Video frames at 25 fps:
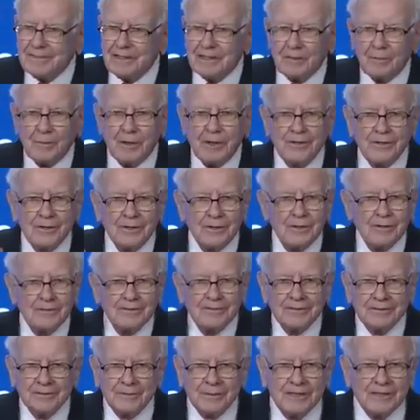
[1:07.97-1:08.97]
Whether
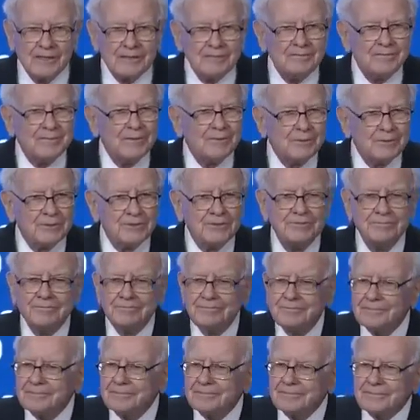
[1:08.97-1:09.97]
it was
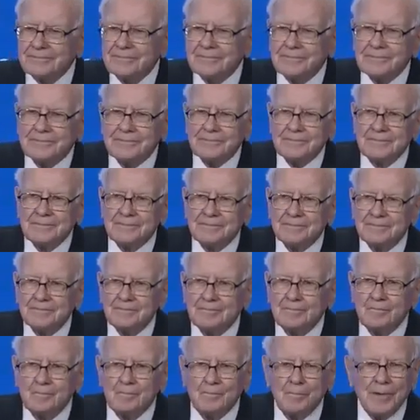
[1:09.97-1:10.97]

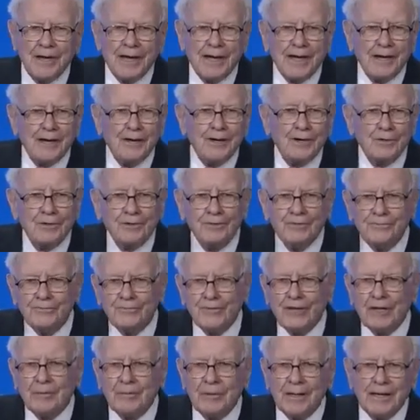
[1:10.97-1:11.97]
male,
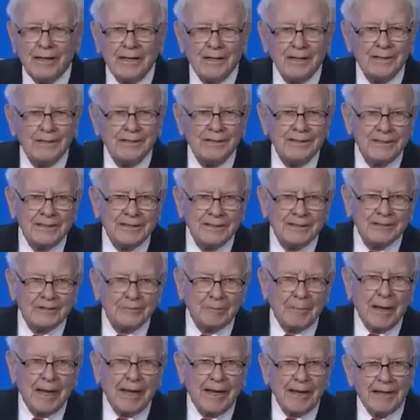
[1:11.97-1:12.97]
female,
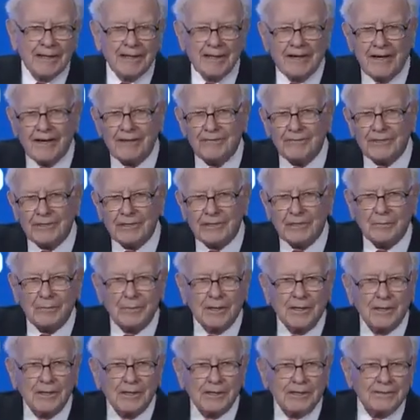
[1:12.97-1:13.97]
Hispanic, African
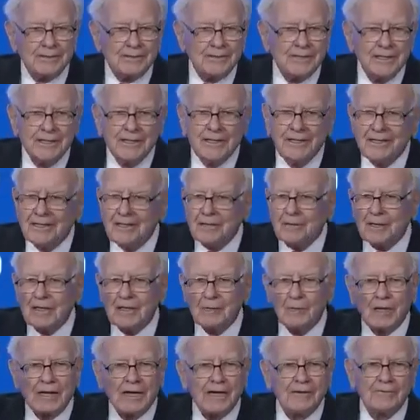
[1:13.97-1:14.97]
American,
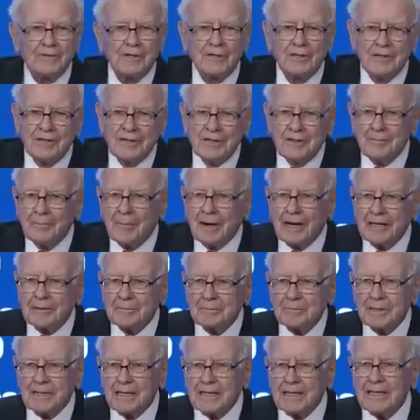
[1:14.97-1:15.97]
whatever it
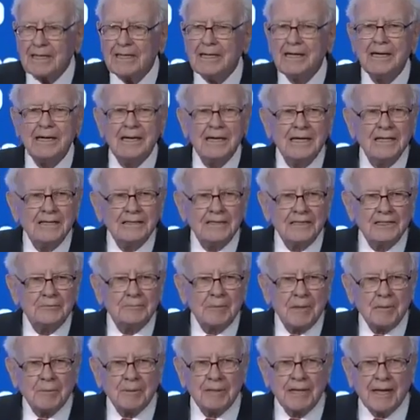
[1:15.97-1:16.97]
might be, these
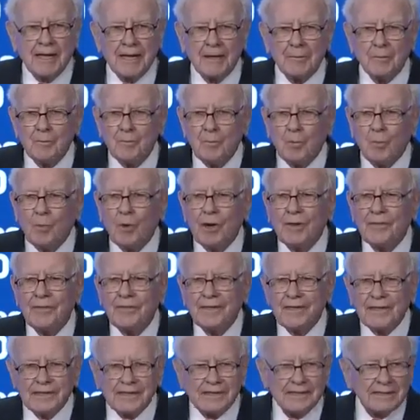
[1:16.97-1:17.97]
people had one
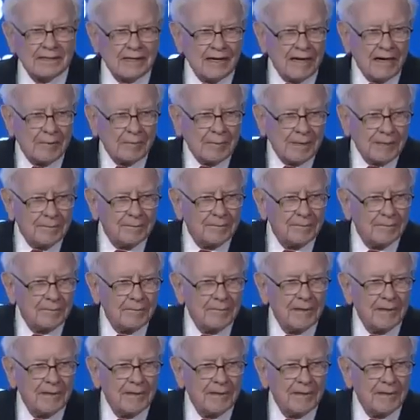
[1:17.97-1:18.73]
thing in common.